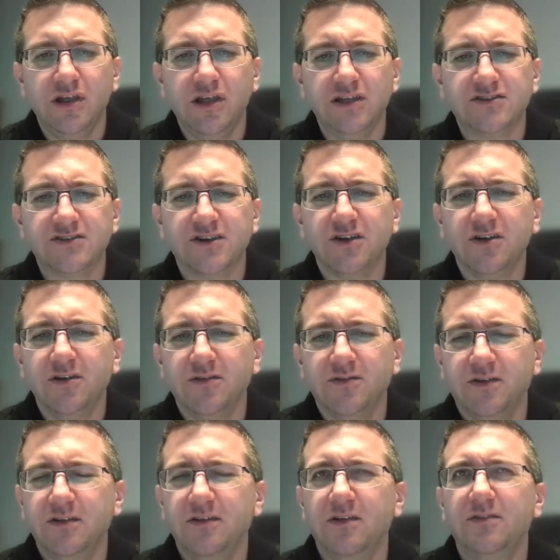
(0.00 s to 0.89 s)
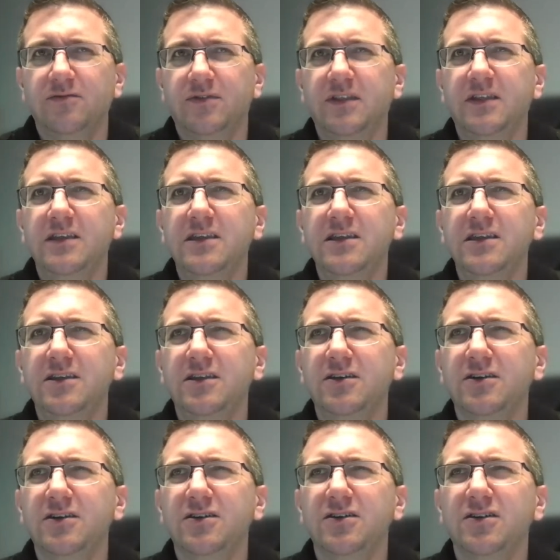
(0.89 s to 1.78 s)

it's gonna the